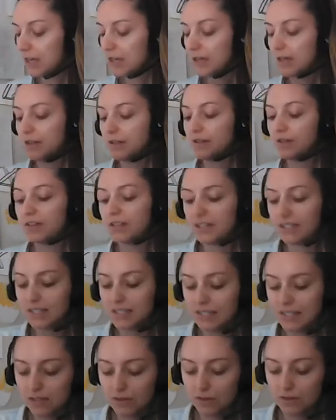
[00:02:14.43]
Now you can
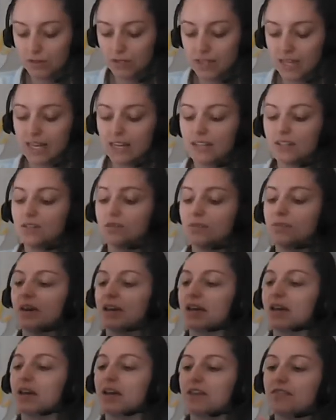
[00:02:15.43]
still see a little
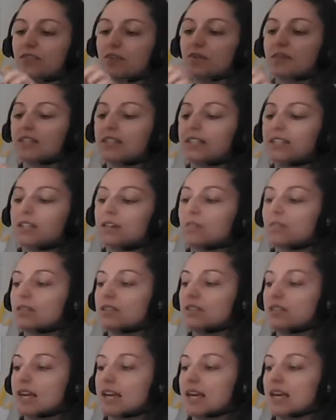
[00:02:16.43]
bit, if you can still
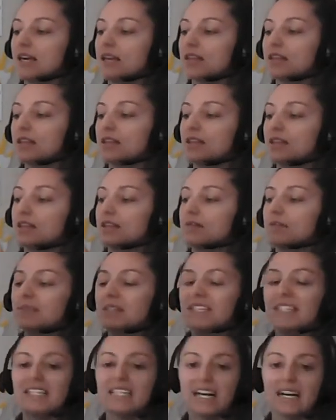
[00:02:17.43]
see the
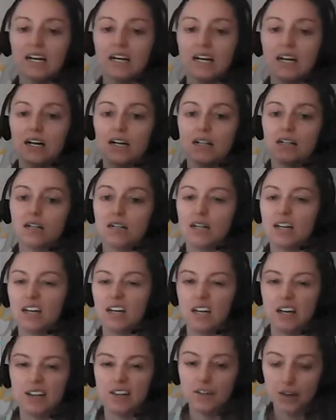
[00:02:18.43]
sticker
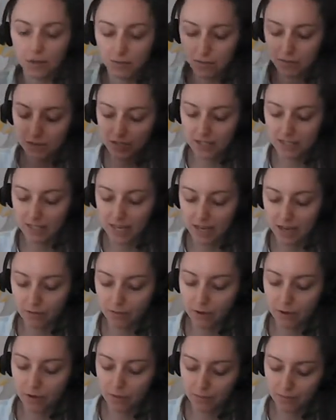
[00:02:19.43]
and you don't want to see it,
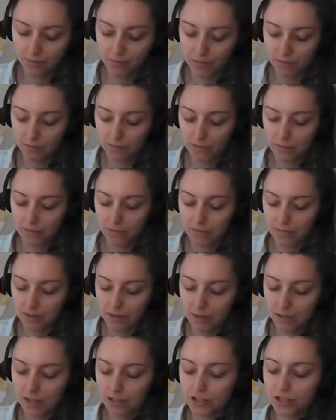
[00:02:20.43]
well,
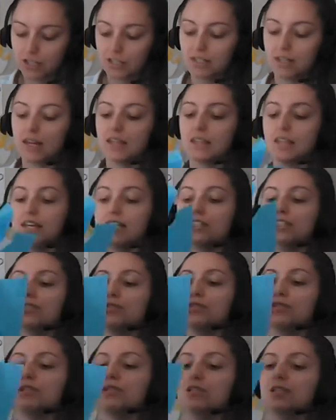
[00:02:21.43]
just like this,
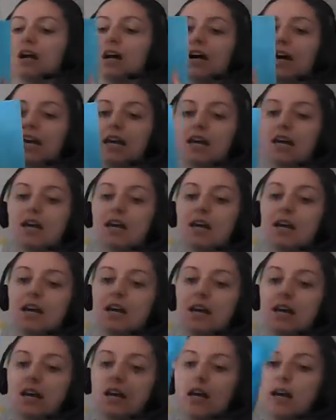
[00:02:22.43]
you can tie
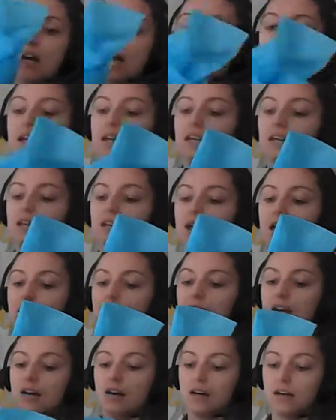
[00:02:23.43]

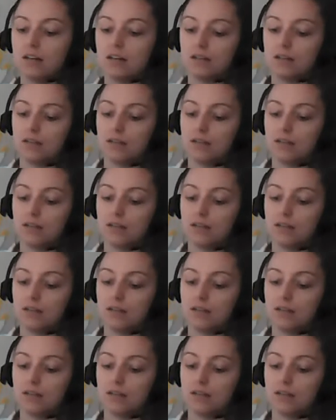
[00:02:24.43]
another